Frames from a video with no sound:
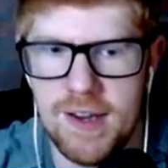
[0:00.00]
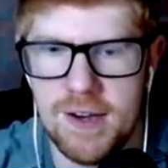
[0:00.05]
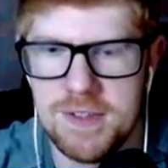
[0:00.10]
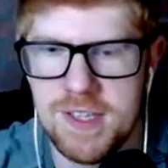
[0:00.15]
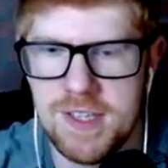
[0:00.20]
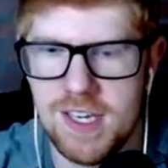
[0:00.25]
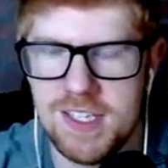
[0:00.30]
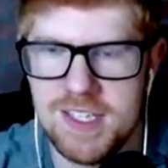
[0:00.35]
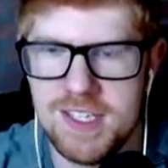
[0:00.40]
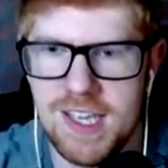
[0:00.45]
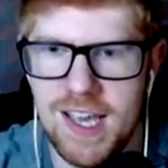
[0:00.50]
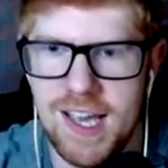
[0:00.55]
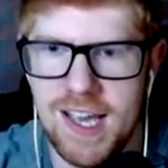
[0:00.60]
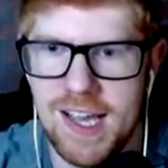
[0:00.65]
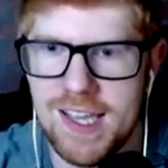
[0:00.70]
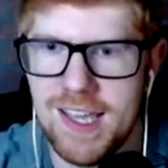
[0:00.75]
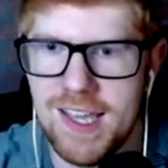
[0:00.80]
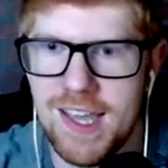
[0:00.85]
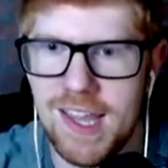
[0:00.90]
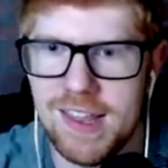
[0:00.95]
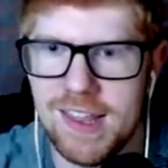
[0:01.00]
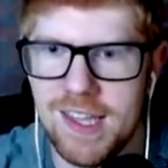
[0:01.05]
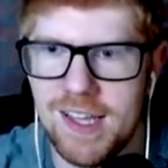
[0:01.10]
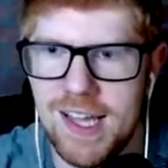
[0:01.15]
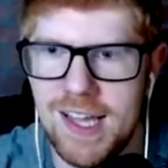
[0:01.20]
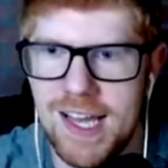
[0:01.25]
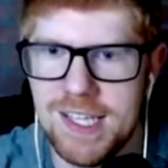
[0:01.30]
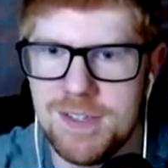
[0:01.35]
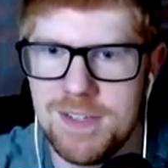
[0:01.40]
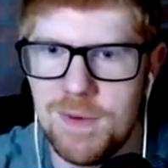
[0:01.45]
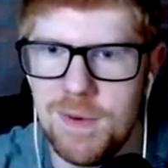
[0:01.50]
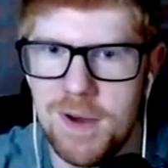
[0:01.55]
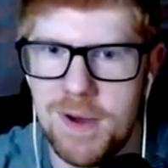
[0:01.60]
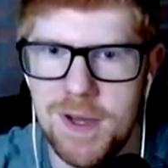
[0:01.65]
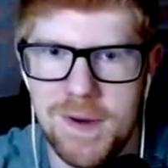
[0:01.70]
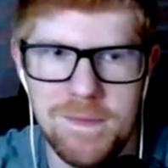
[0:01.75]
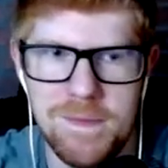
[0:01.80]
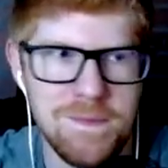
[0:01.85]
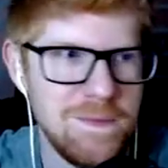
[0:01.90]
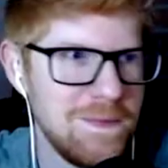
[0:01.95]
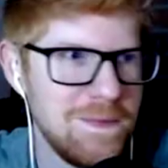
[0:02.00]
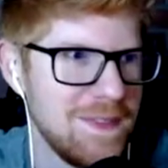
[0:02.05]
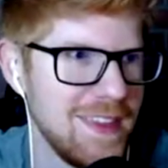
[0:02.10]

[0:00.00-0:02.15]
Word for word: I was gonna say I can get the last one